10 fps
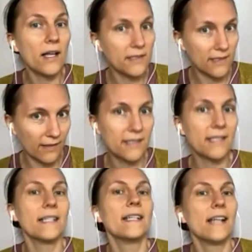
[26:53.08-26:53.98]

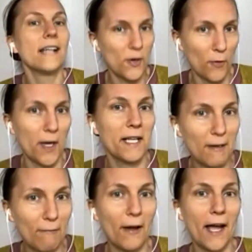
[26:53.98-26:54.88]
unsolicited and unwanted
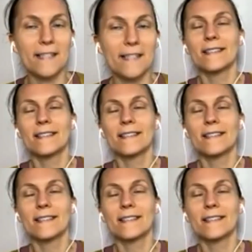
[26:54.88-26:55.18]
advice.